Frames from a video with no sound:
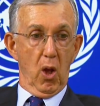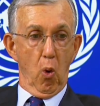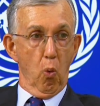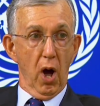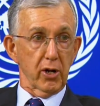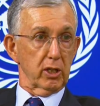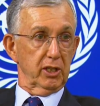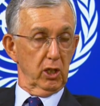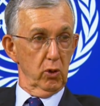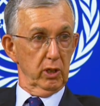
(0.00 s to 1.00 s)
Water
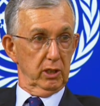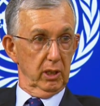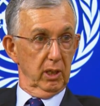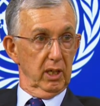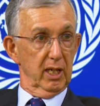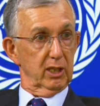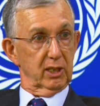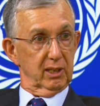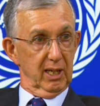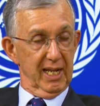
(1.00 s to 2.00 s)
security
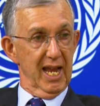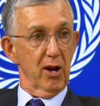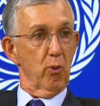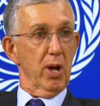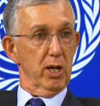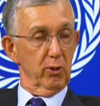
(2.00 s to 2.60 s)
is an area where